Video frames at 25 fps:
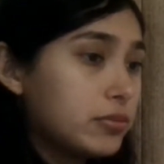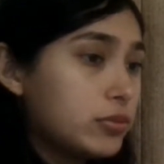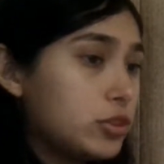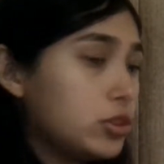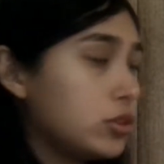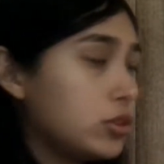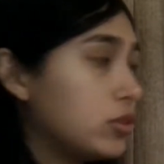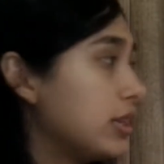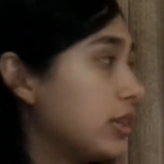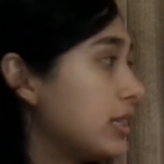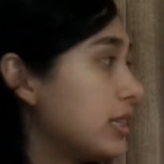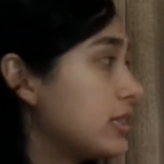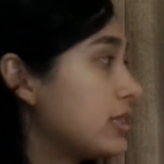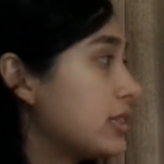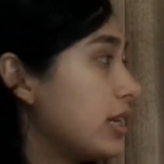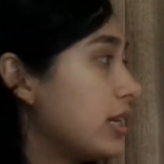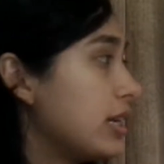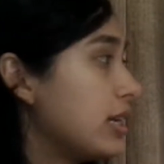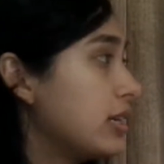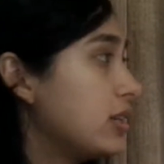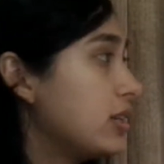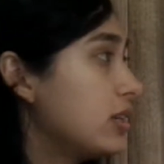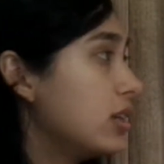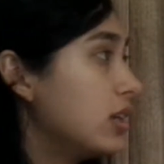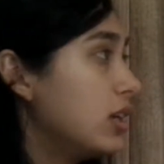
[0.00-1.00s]
So let's
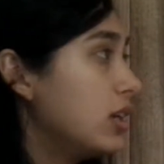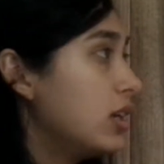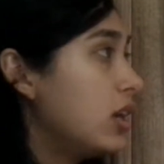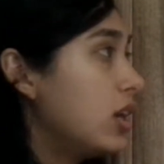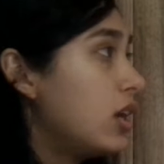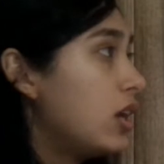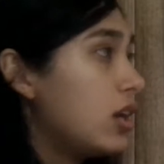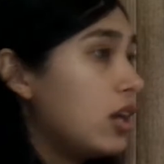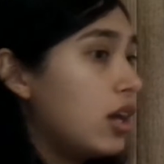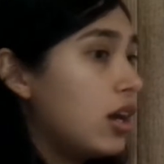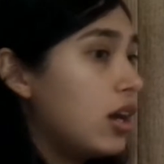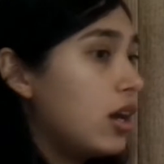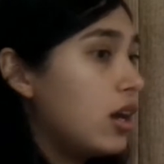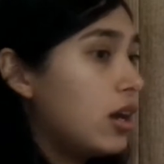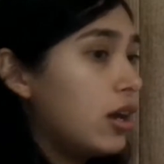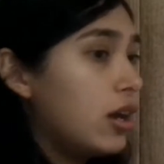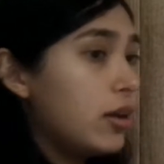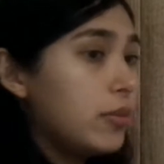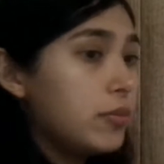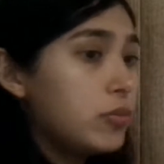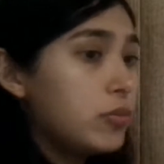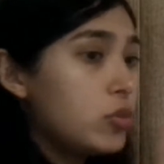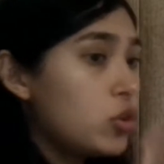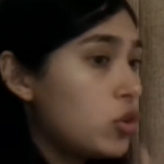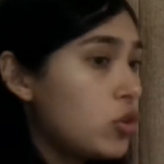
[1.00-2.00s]
say
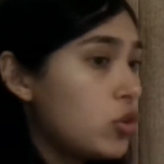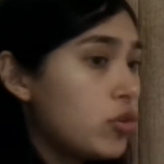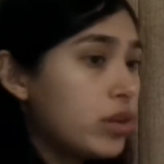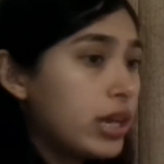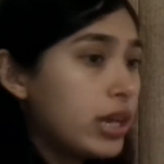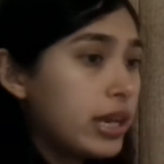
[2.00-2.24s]
you